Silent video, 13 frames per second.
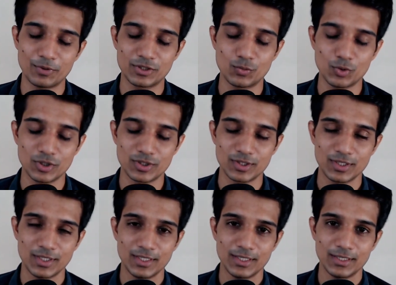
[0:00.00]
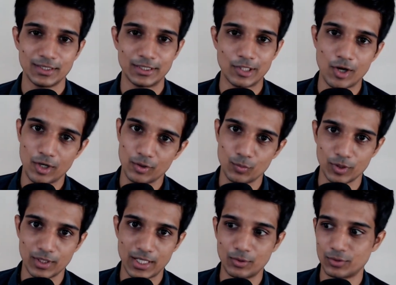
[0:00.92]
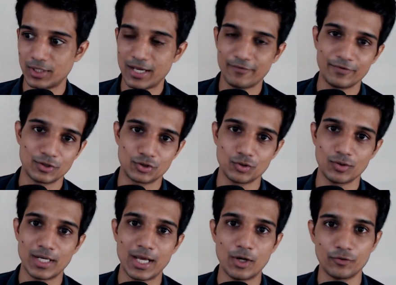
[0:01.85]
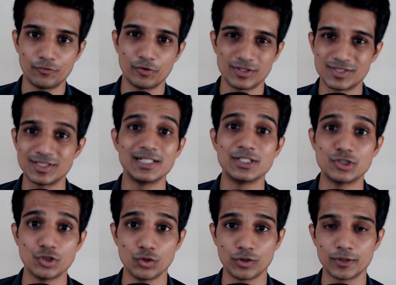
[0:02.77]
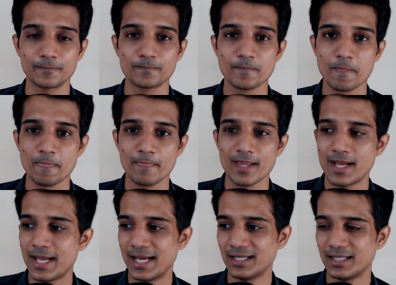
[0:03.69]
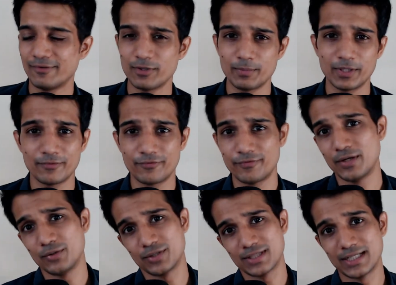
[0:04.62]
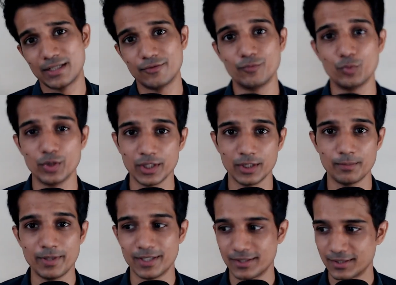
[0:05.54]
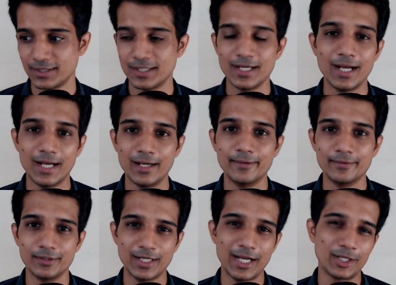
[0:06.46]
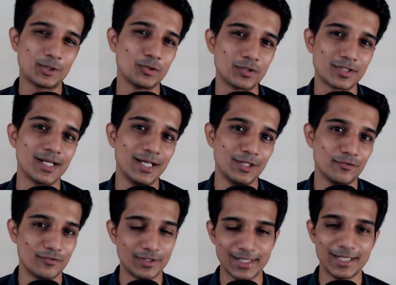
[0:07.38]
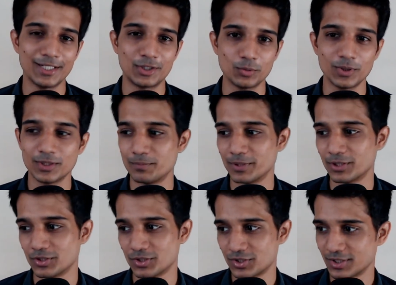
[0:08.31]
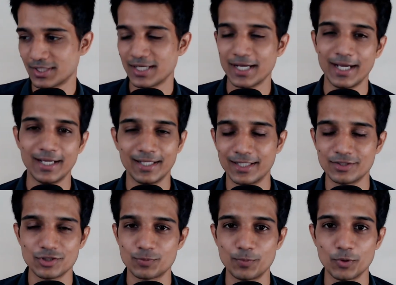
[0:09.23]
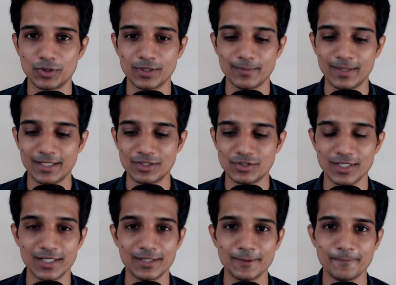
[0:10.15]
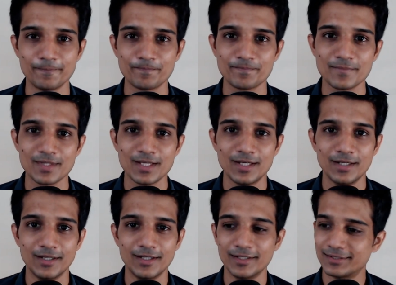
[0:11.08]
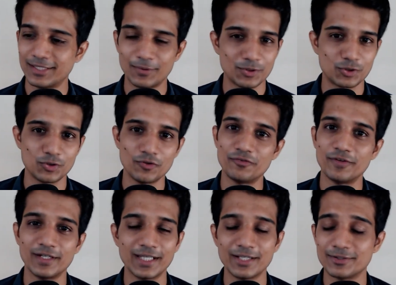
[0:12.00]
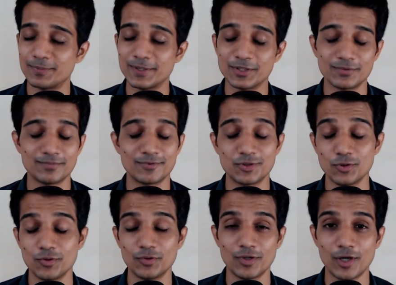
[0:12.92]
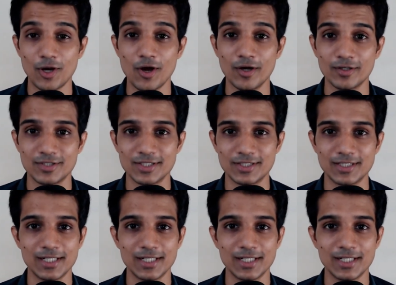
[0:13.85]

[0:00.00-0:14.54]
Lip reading: was the odd one out, laughing so loud for a silly joke, and everybody found it kind of weird, but I could kind of relate to it because I just spoke to him and I said, that was so funny. It's been so long since I